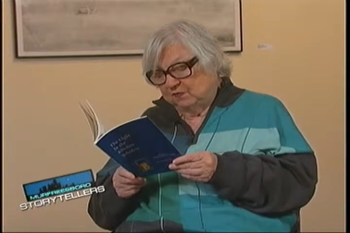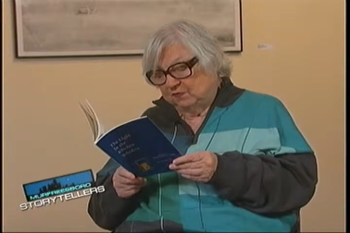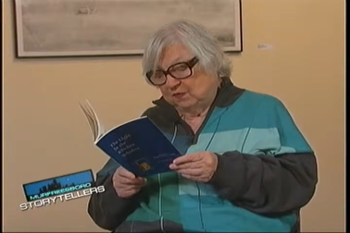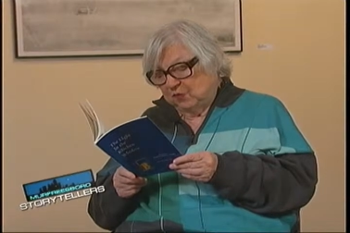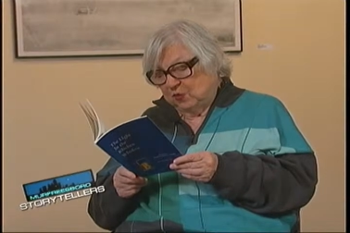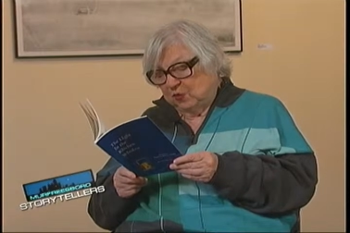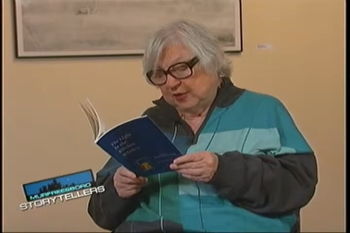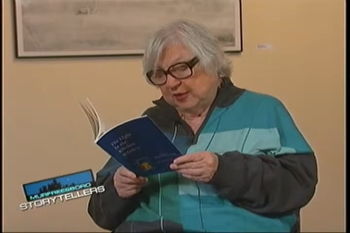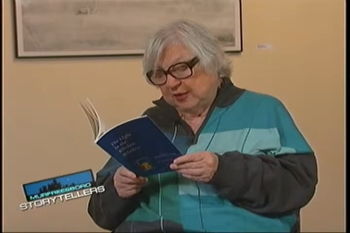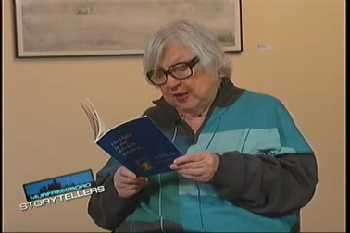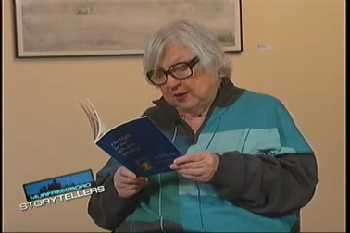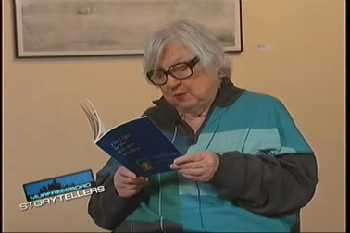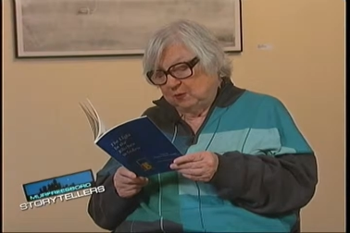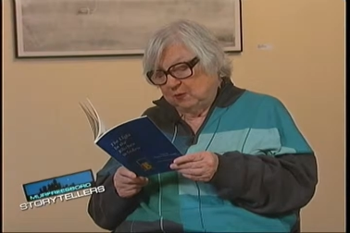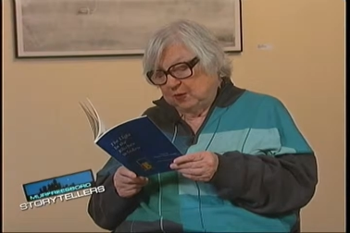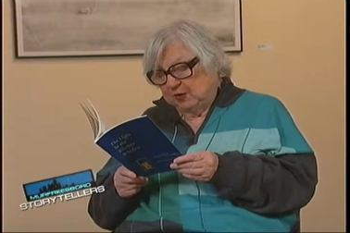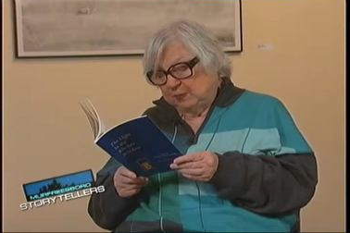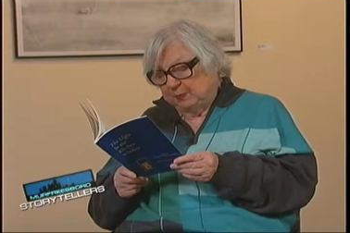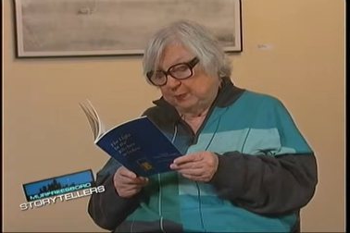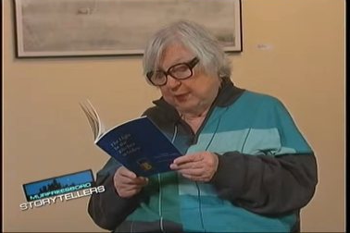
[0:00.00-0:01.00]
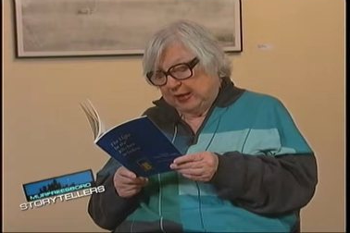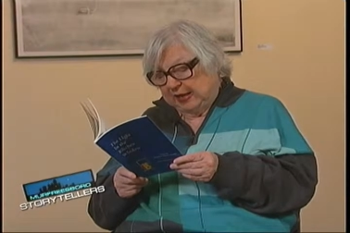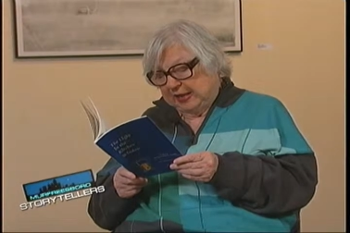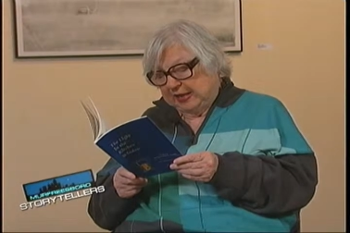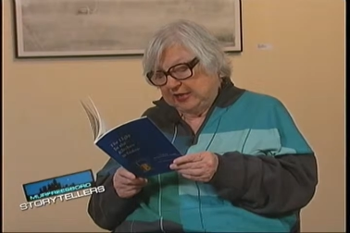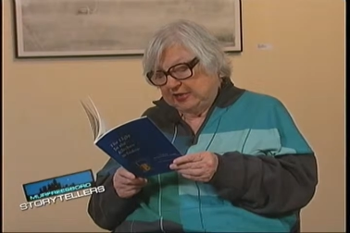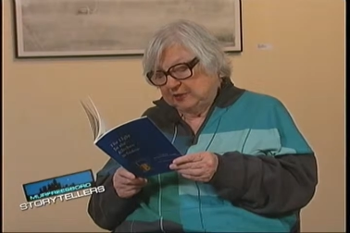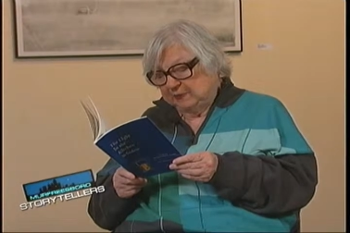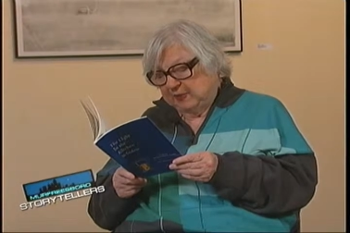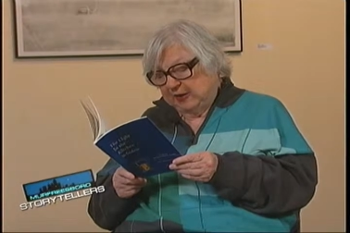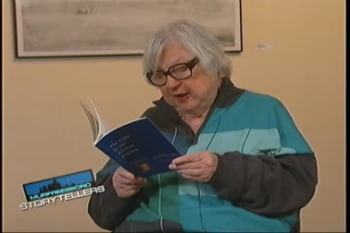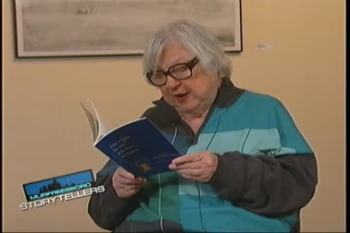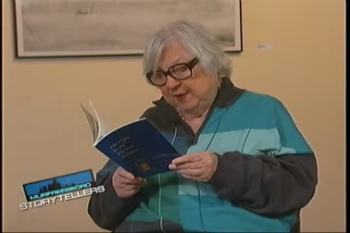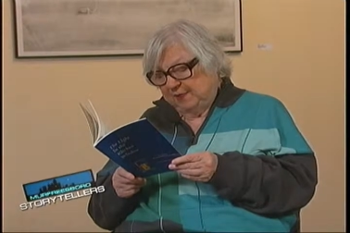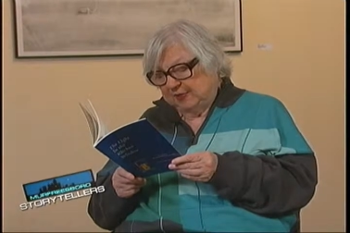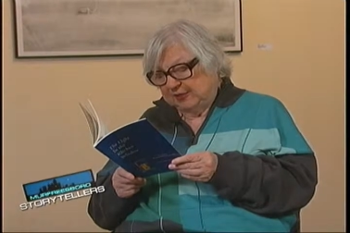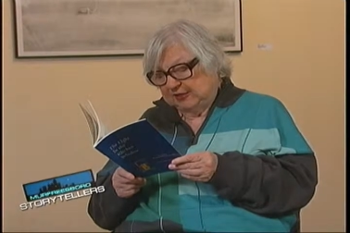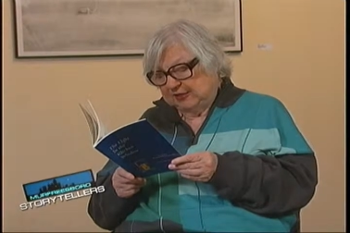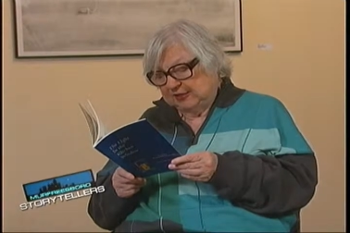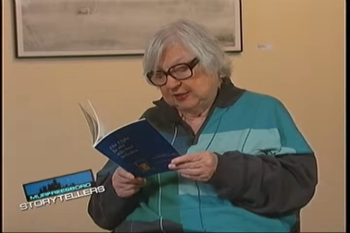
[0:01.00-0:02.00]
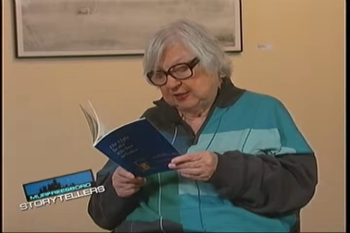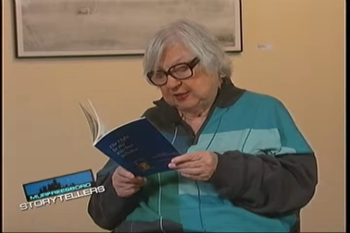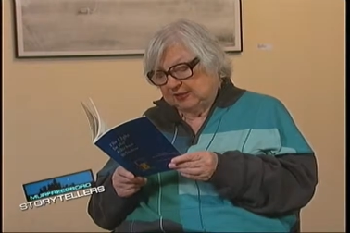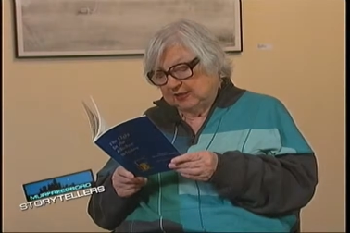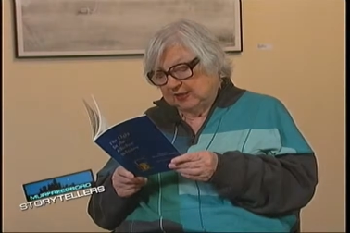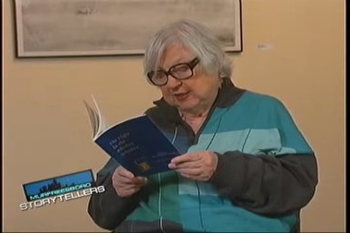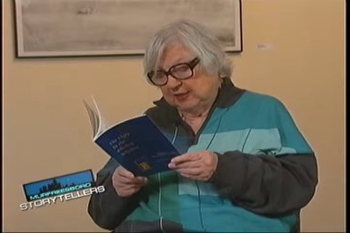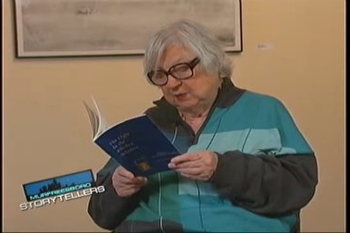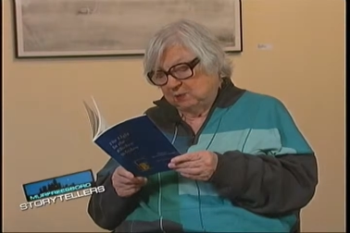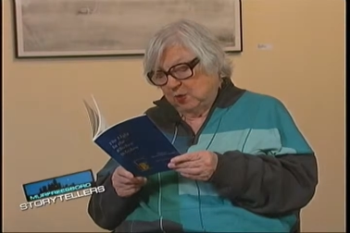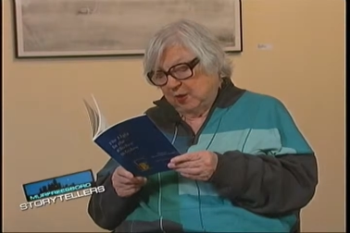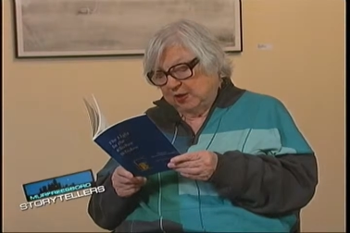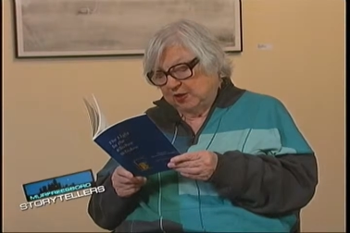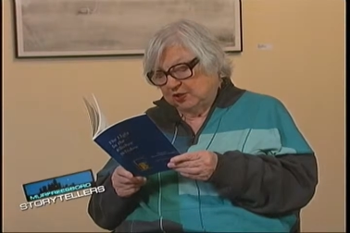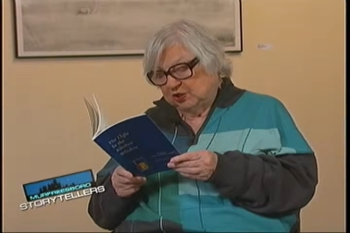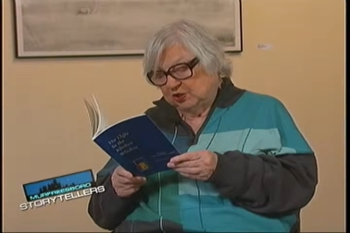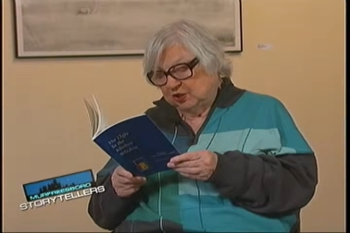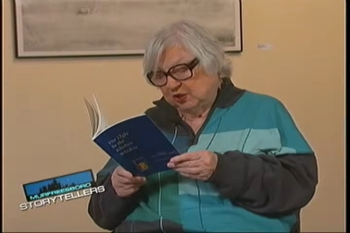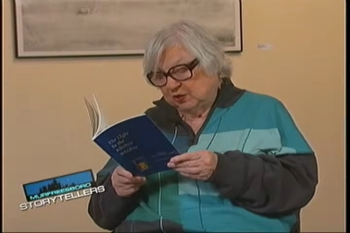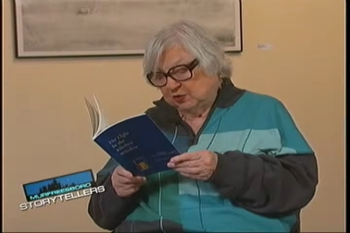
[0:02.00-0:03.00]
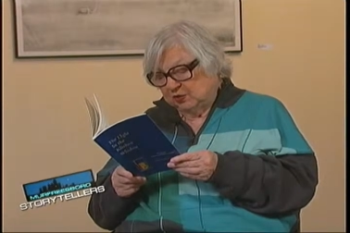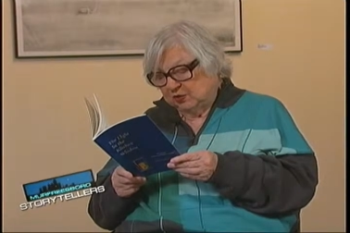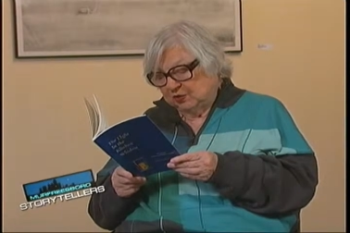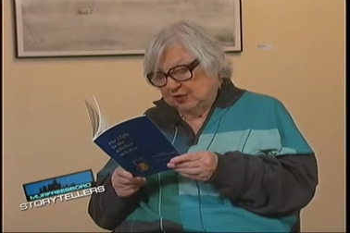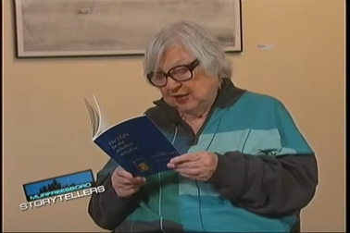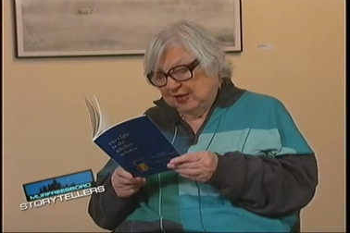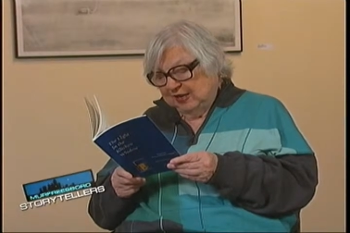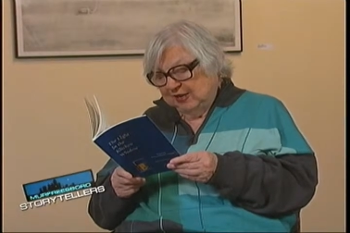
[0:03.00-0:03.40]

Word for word: 48 window panes behind the 16 white shutters